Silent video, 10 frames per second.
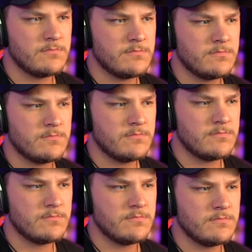
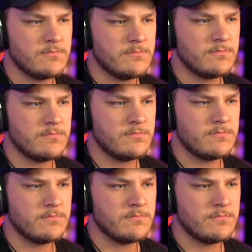
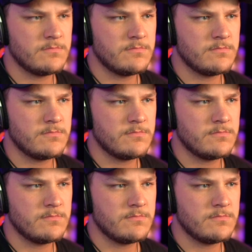The person shown says nothing.